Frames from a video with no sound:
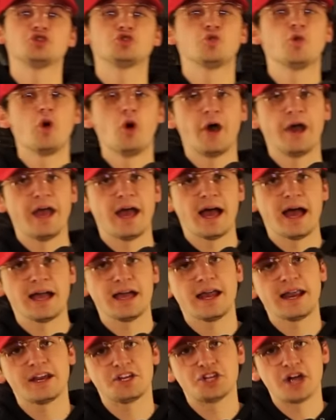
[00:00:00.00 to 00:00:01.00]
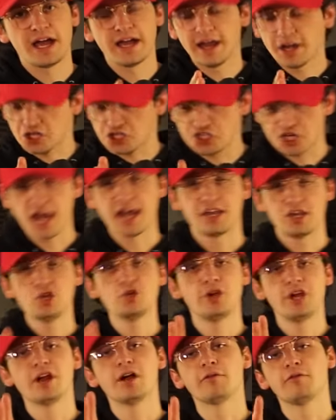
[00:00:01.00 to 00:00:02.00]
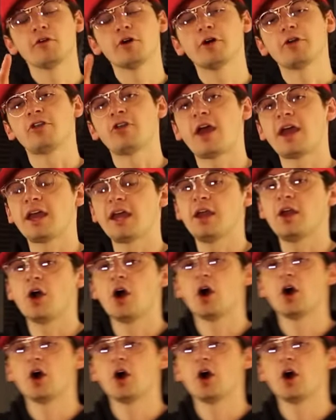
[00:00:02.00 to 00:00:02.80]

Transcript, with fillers: Troy, I gotta, I gotta check you here for a second.